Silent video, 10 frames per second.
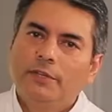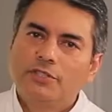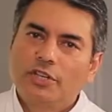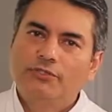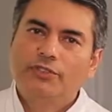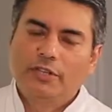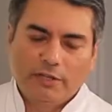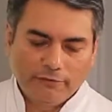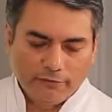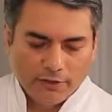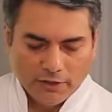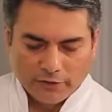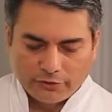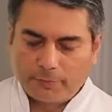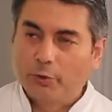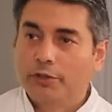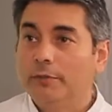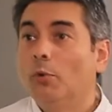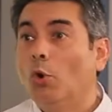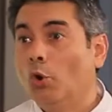just enough to put
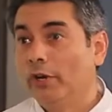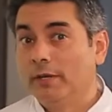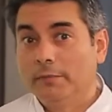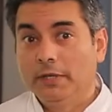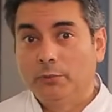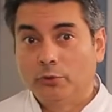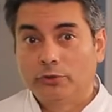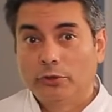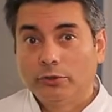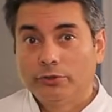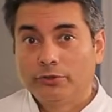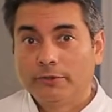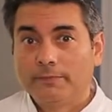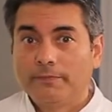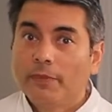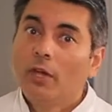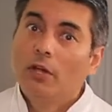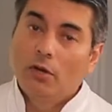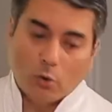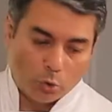them or in a meatball sauce
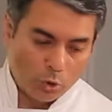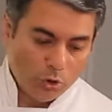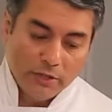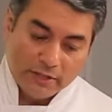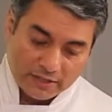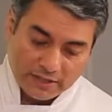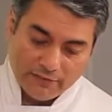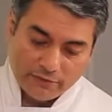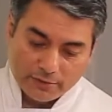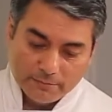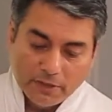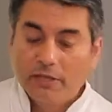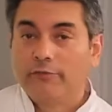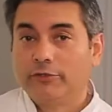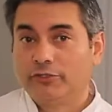or leave them for